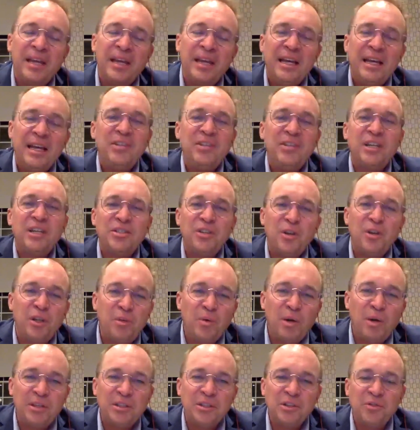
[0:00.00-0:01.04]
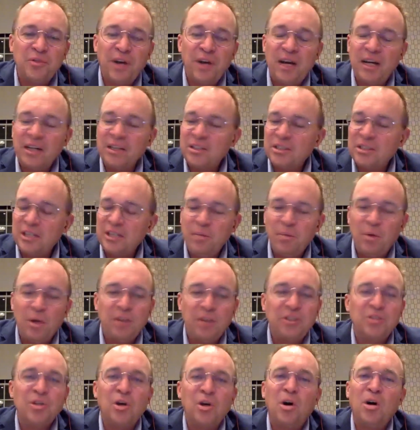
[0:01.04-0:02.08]
He says he only watches Fox. He
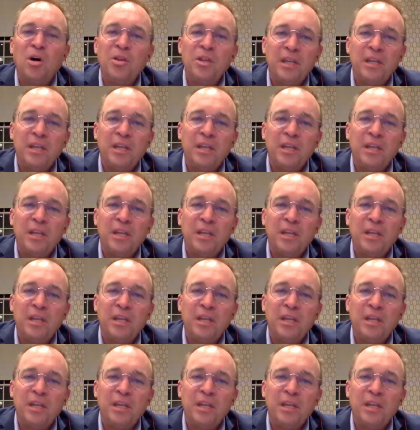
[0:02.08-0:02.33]
watches all the.